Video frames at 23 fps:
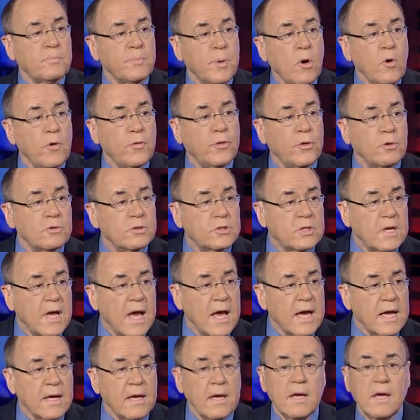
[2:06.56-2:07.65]
both who
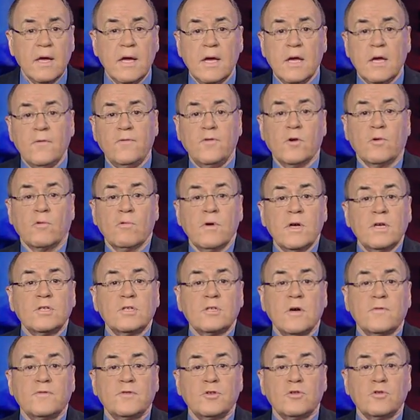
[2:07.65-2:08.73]
say if your
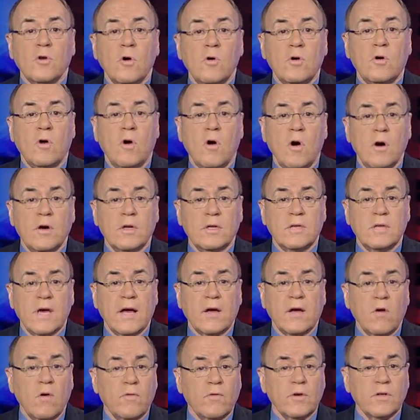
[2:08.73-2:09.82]
risk of stroke or heart
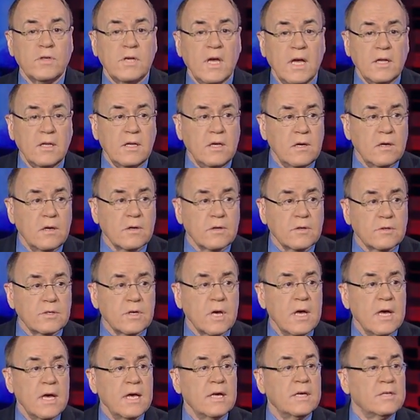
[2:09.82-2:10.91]
attack over 10 years
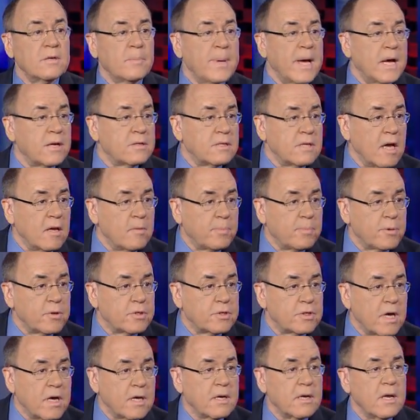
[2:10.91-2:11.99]
is about 10
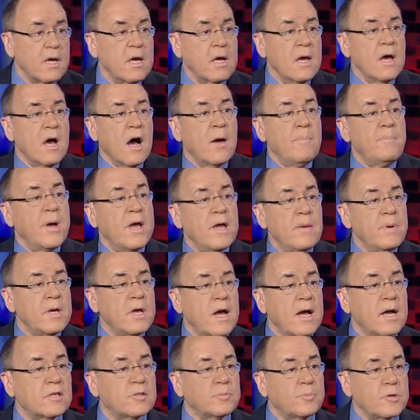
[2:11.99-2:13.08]
percent, a
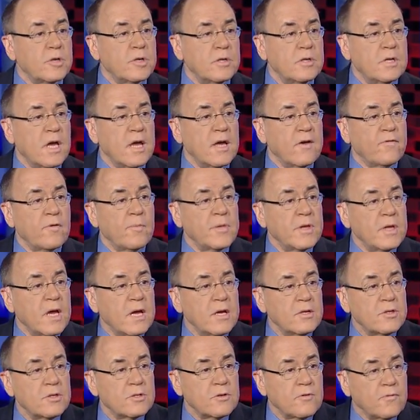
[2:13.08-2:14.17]
baby aspirin a day from the
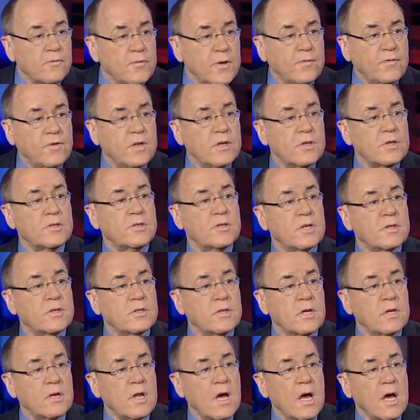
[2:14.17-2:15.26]
ages of 50 to
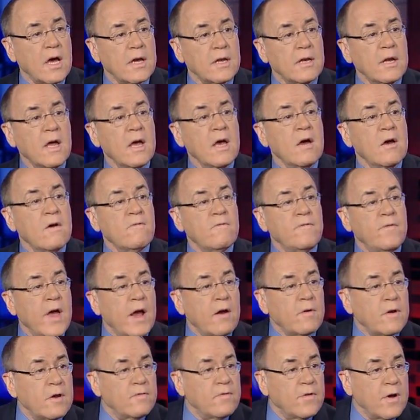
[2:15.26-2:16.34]
69,
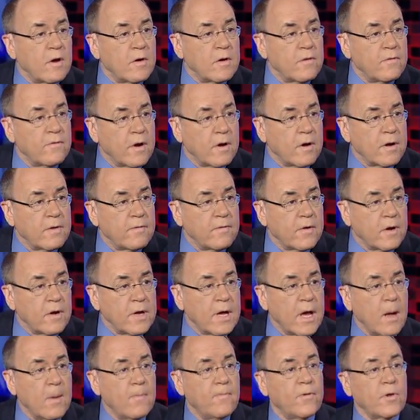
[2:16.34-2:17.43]
very, very, very,
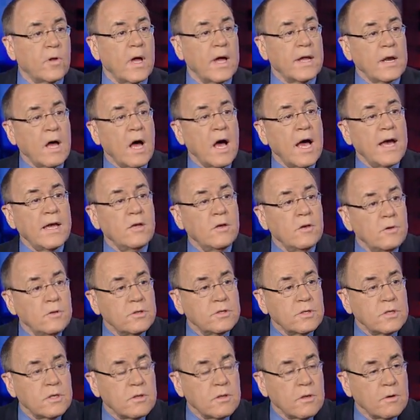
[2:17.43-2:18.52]
very helpful. And I
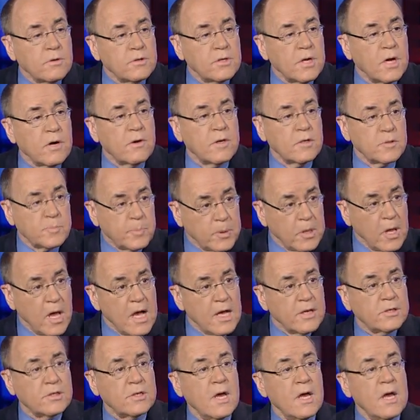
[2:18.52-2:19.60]
use it in those areas.
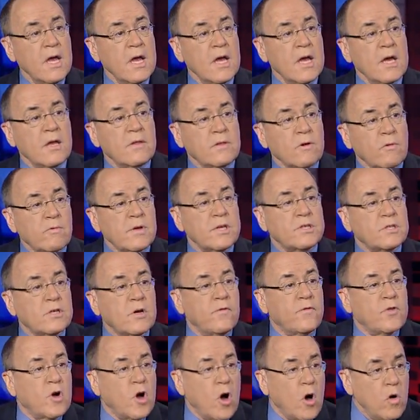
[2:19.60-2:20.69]
Plus, the risk
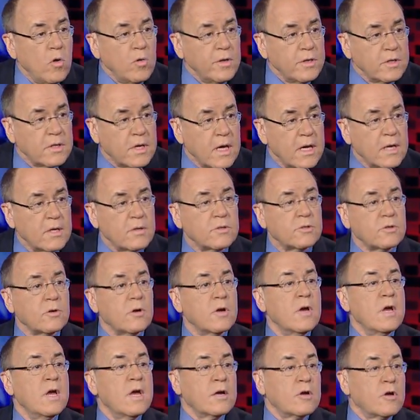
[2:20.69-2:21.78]
of colon
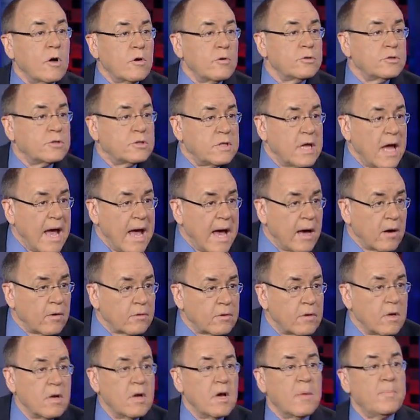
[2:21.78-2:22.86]
cancer goes
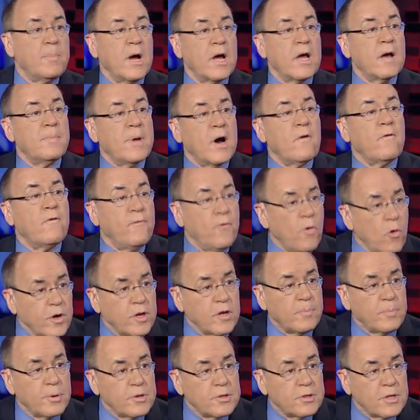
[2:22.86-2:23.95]
down by about
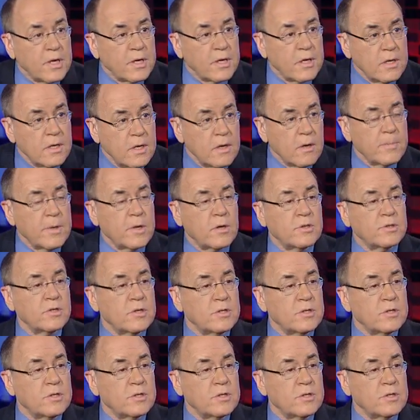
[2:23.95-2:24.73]
40% a year because